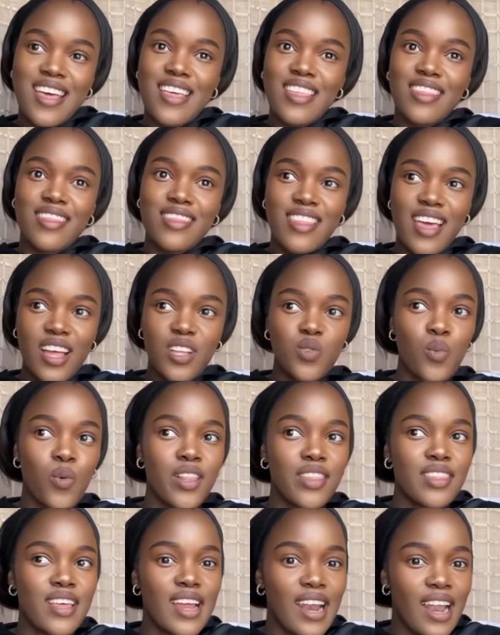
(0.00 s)
that's what
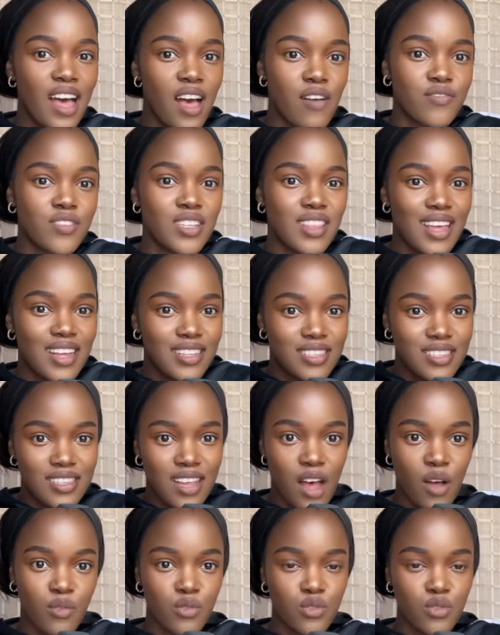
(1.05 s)
they loved, that sound.